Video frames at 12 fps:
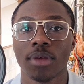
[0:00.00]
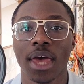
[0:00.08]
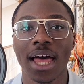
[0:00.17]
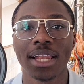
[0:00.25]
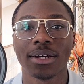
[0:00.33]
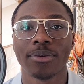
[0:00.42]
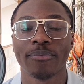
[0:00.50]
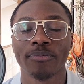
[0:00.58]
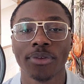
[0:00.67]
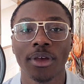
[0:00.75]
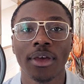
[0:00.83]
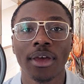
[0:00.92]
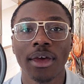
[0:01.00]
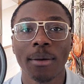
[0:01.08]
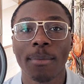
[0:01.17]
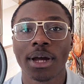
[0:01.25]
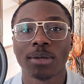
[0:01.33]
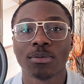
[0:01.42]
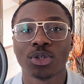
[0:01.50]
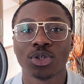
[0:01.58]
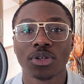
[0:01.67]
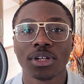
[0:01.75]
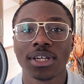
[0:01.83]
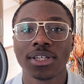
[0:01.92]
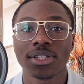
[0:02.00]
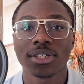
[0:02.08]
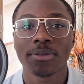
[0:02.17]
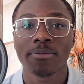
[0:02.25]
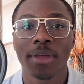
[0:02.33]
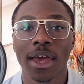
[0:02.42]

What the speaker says: Hello, my name is Julius,